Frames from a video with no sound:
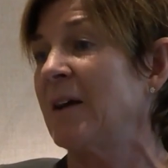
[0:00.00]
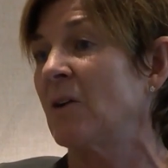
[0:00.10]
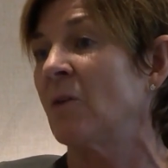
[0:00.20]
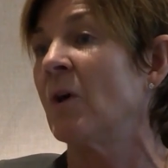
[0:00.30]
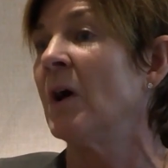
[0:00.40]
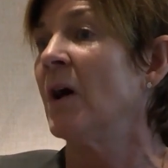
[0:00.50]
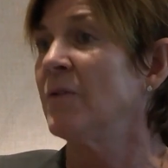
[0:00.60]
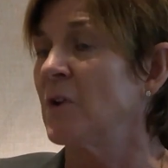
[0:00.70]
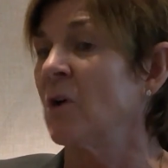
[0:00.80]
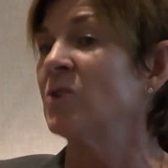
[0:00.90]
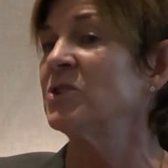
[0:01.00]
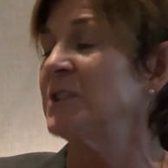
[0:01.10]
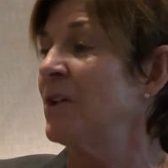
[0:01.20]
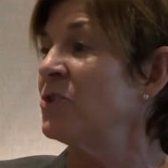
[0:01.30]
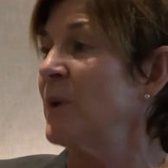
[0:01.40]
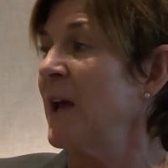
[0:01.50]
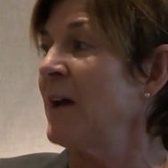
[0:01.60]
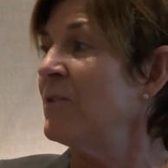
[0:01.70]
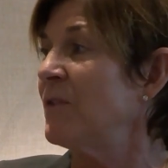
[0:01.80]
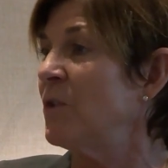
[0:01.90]
And the largest challenge we
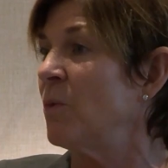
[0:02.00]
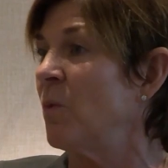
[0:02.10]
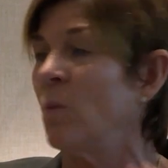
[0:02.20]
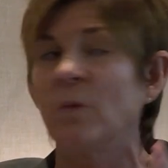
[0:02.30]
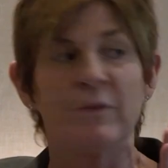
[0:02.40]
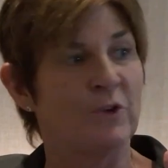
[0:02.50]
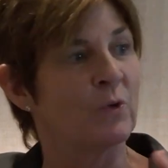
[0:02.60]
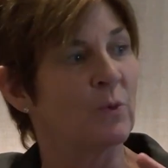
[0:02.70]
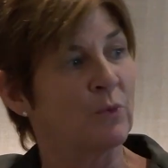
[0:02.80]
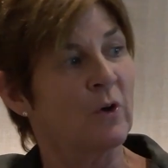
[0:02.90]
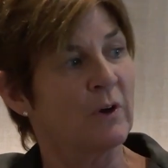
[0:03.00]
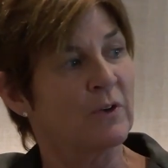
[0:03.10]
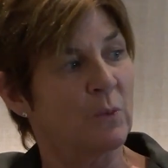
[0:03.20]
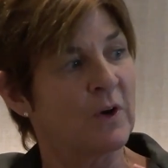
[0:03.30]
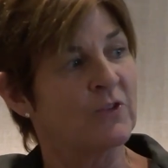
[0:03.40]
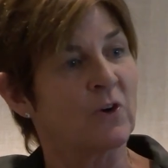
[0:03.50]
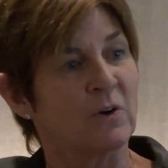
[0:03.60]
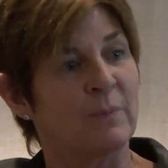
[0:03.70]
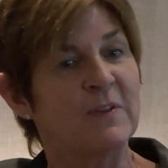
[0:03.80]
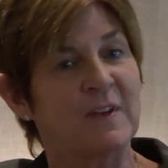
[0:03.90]
have is if you're an employer and you want to start
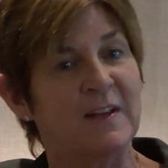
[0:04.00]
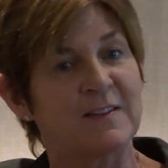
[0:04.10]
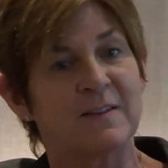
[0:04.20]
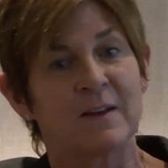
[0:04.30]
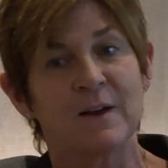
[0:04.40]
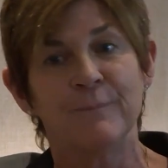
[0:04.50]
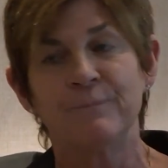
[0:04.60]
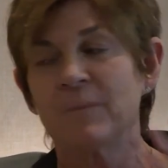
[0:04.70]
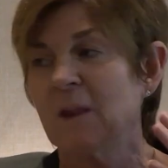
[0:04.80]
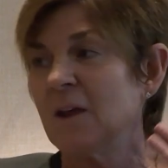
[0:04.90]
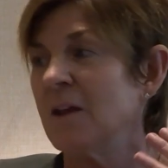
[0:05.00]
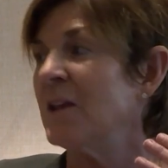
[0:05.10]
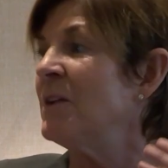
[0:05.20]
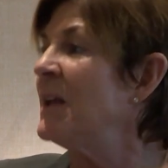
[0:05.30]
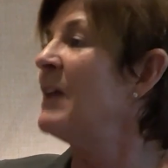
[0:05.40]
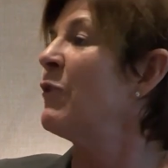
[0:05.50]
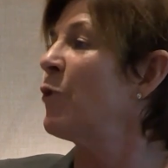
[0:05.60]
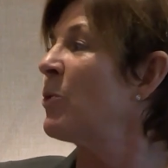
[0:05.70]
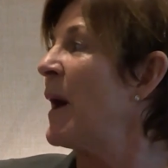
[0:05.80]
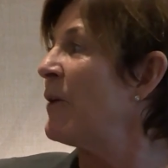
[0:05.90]
a business, you need to have
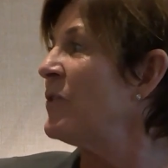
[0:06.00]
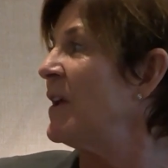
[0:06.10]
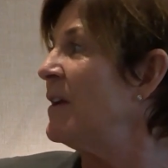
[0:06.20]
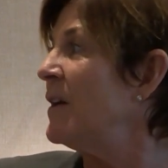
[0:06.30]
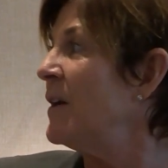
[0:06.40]
affordable housing.